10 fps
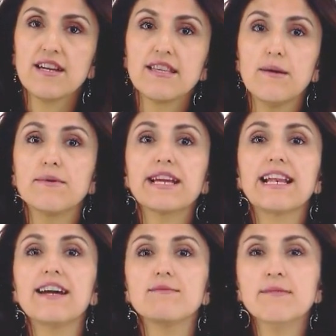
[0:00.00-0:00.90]
Tabrik
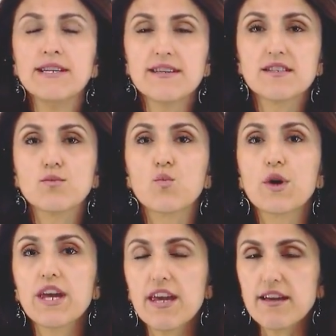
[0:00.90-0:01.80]
laymiz,
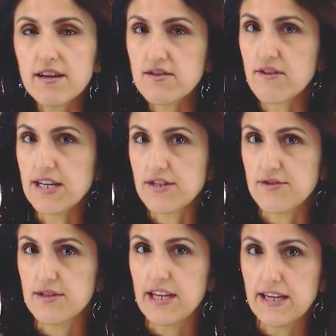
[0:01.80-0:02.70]
we
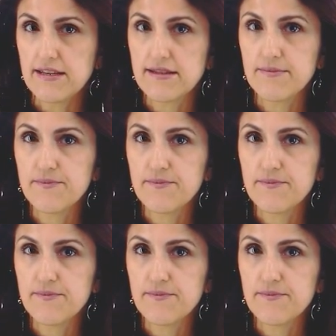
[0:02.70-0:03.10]
congratulate.